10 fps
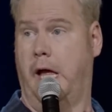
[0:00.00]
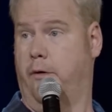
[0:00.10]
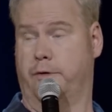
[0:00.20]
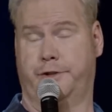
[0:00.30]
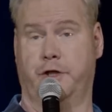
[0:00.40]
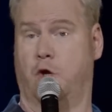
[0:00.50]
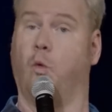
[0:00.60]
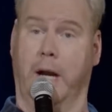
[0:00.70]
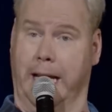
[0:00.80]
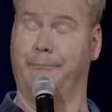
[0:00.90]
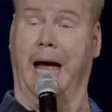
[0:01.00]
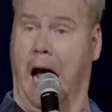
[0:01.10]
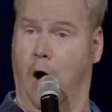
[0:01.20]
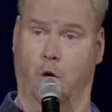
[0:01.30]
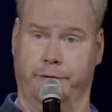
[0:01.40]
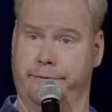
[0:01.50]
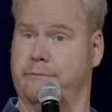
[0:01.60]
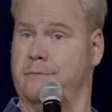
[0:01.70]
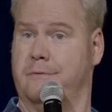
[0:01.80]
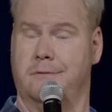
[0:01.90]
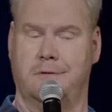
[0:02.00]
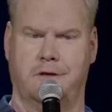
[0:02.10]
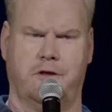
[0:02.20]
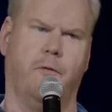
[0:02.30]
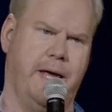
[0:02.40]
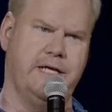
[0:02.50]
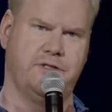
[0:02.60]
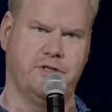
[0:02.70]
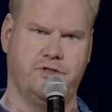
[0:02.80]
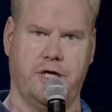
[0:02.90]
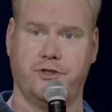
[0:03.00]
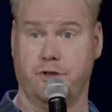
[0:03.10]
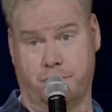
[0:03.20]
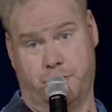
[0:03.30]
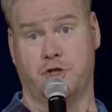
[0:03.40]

I was on the rebound. They'll make suggestions.